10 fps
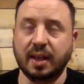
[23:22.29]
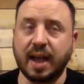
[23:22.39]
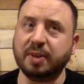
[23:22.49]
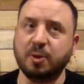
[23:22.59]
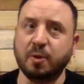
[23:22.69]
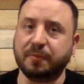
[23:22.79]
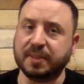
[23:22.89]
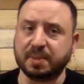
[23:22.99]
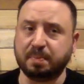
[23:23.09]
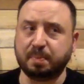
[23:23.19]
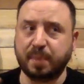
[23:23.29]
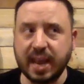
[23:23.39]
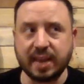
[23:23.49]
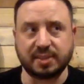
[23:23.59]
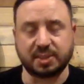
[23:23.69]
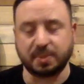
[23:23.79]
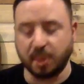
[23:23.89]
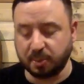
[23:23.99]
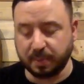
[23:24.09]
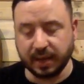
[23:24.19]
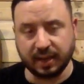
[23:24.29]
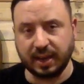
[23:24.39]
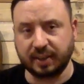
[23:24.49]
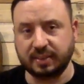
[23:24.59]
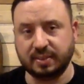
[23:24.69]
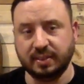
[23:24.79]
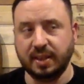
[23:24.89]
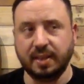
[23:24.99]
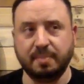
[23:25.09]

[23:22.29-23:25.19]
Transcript: I don't know if it's a peated smoke, but it,